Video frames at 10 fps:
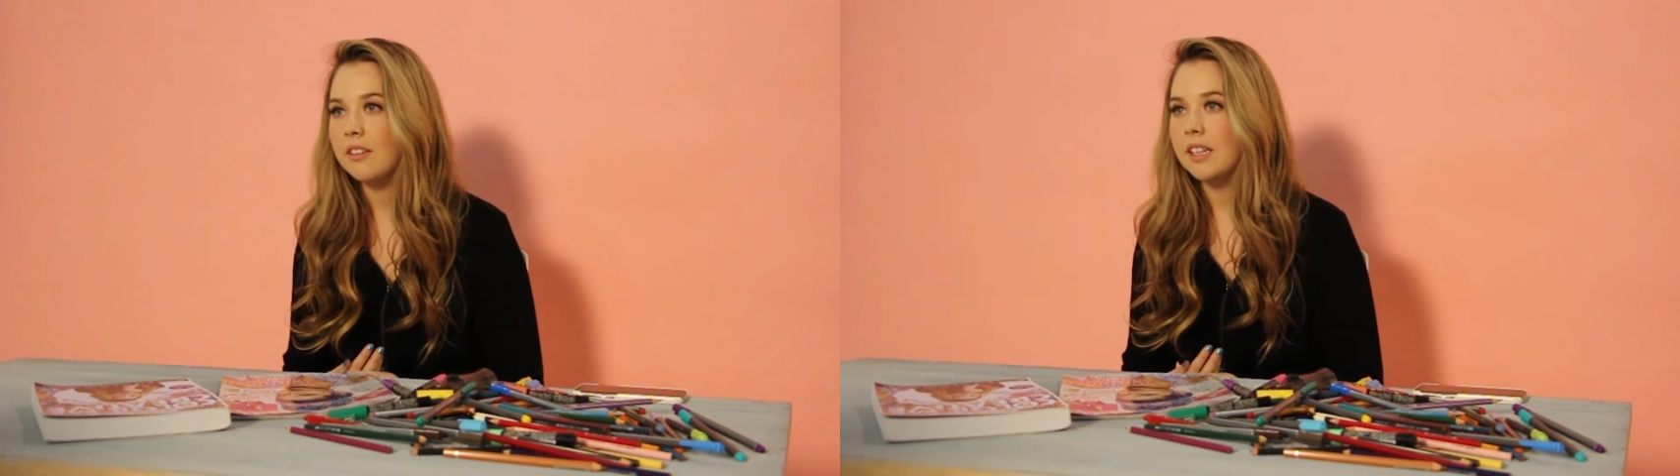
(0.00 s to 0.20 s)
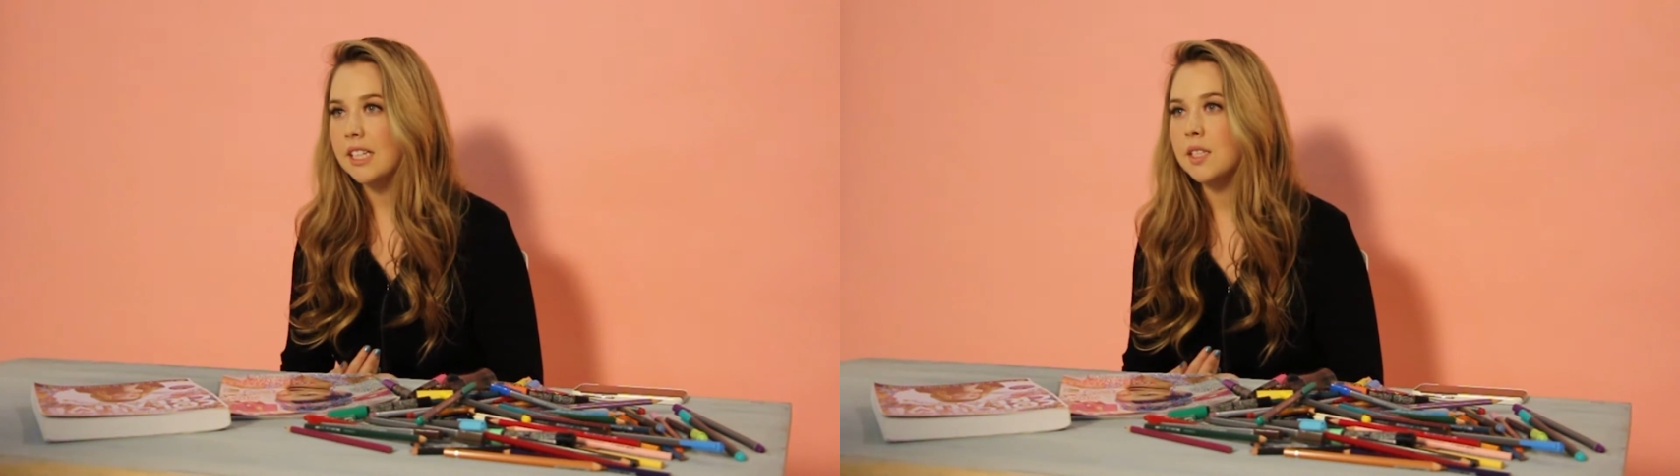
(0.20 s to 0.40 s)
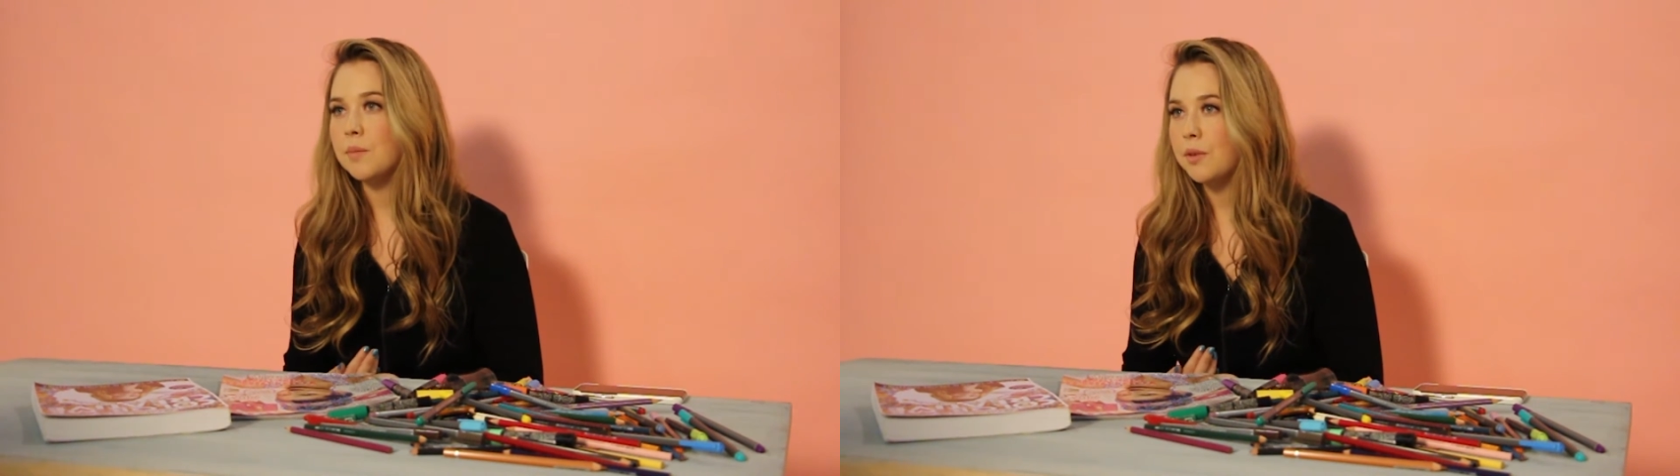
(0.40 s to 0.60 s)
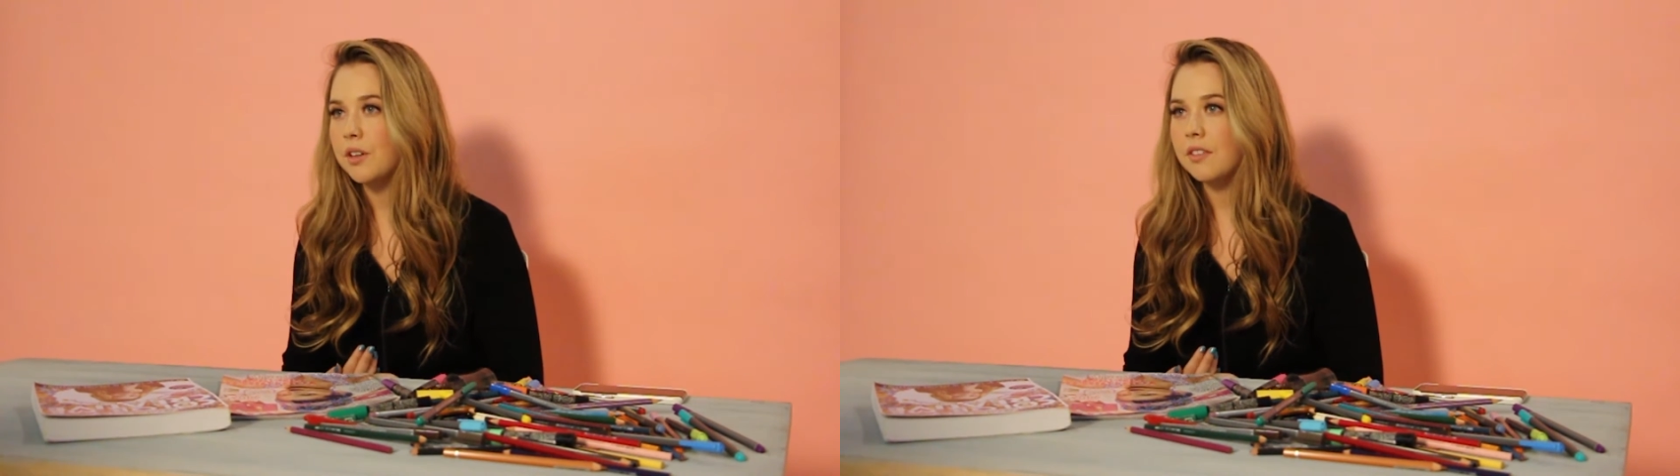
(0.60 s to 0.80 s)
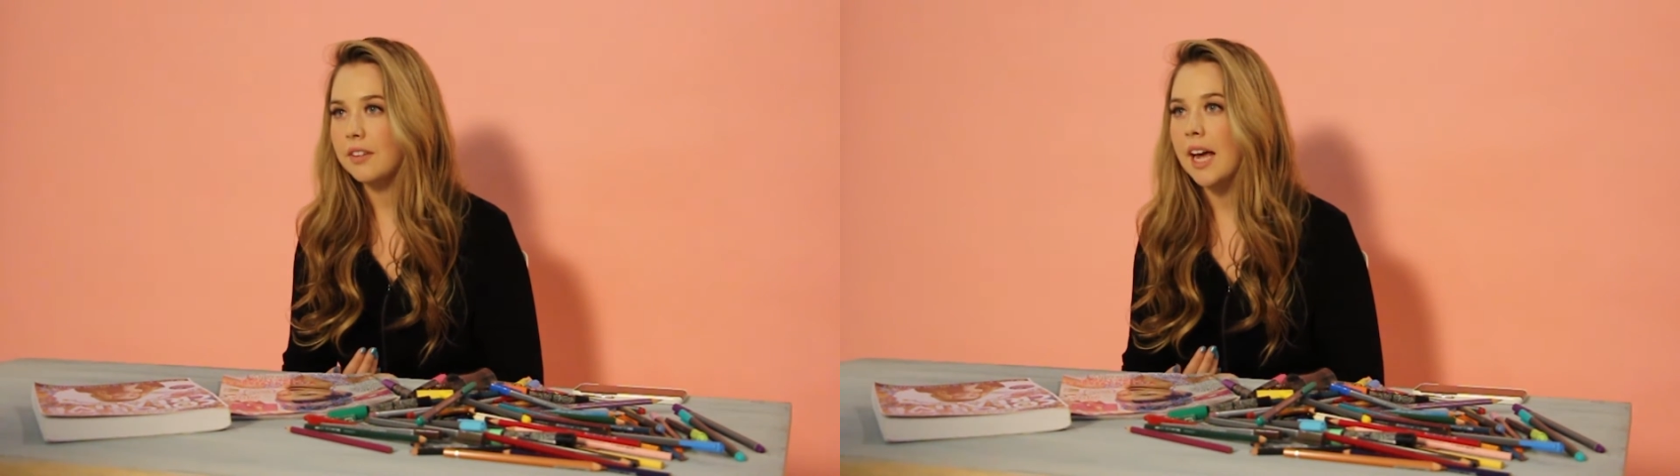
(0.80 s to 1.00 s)
really
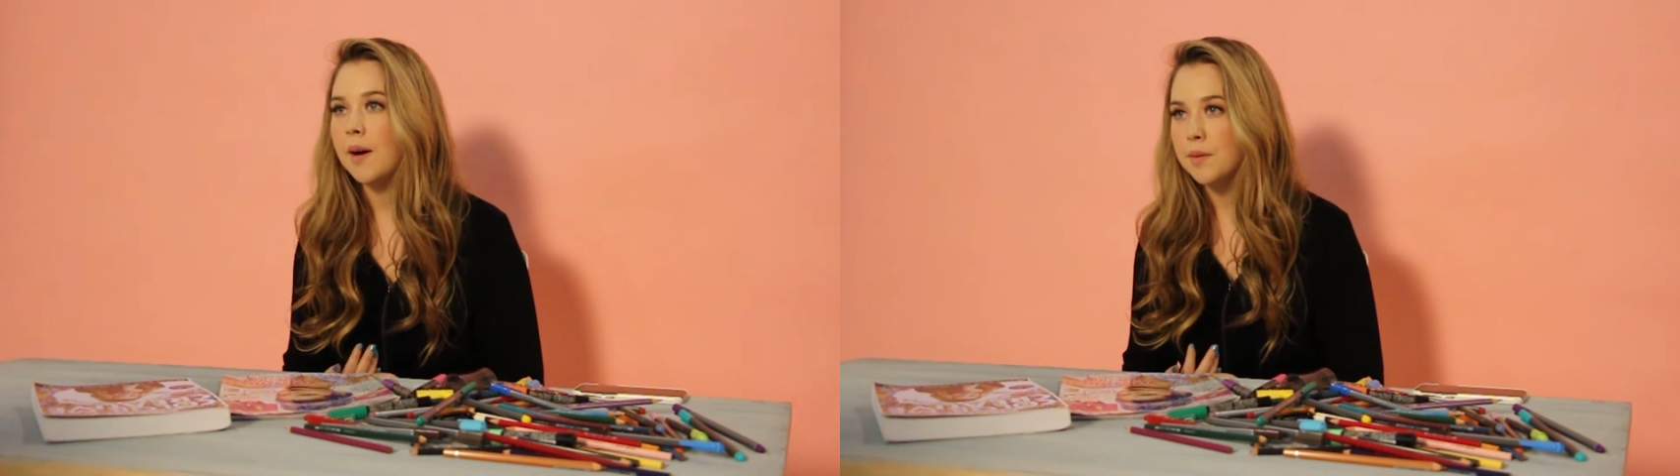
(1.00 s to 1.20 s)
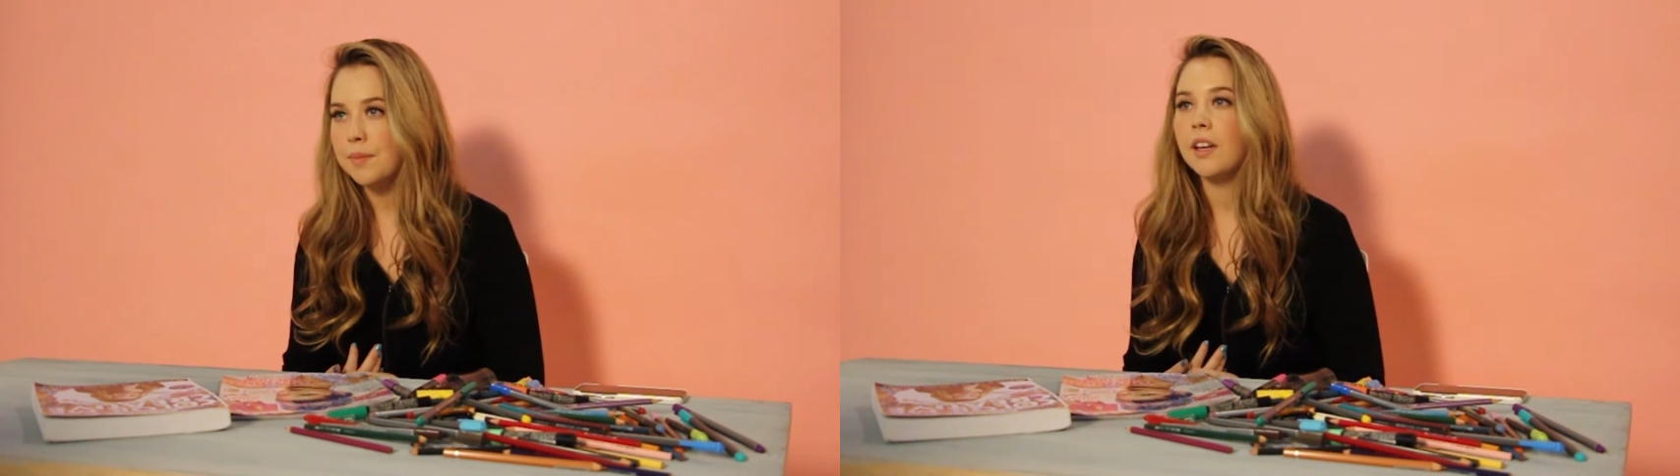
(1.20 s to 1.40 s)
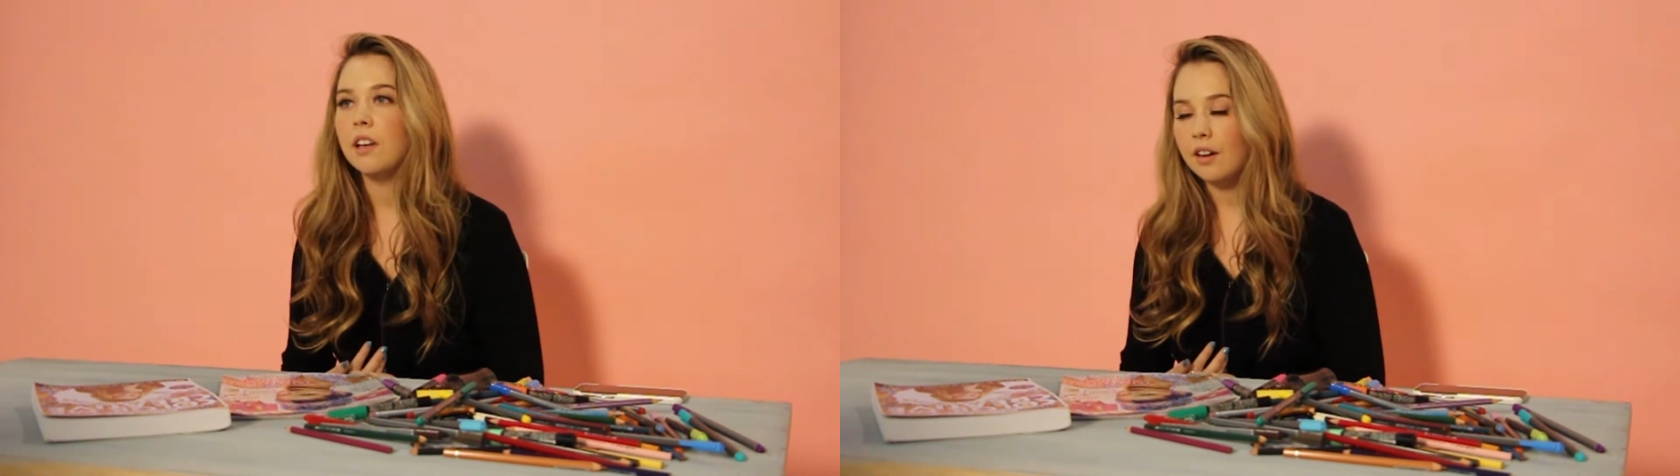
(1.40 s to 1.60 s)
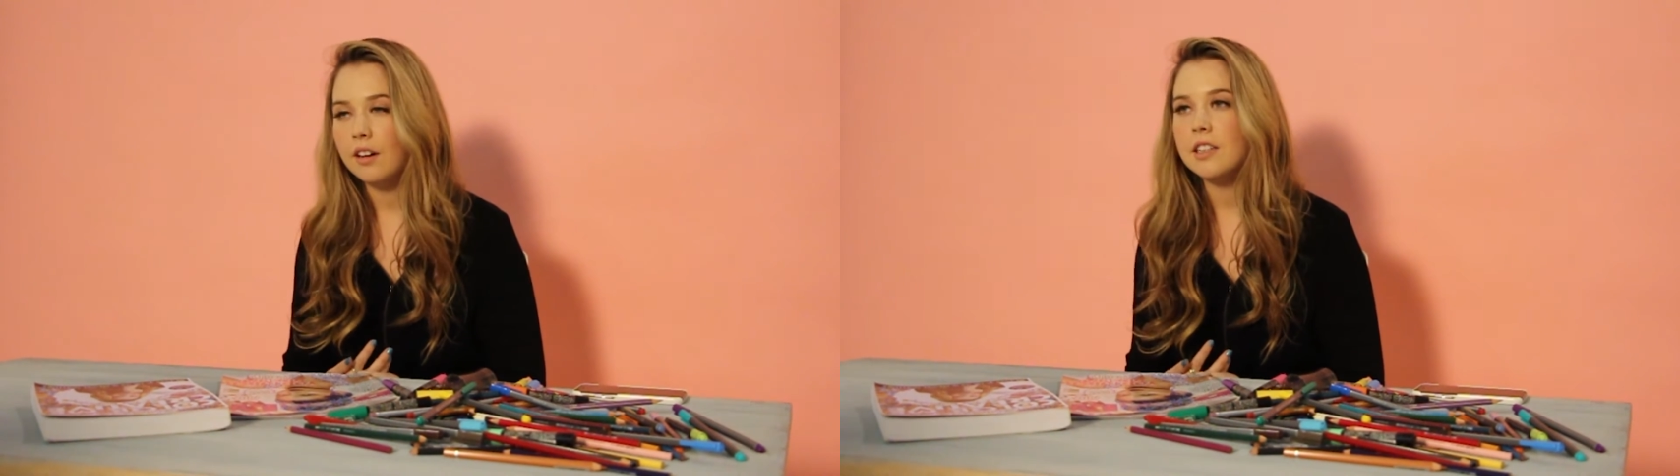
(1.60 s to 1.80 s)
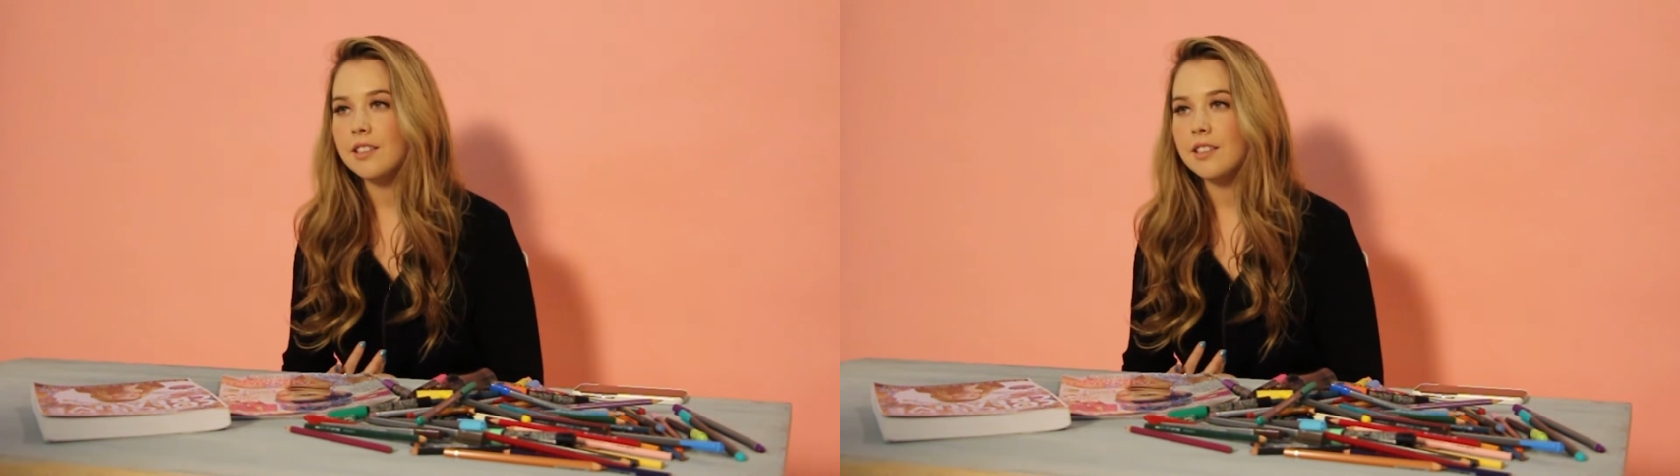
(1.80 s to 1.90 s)
supportive and helped me a lot,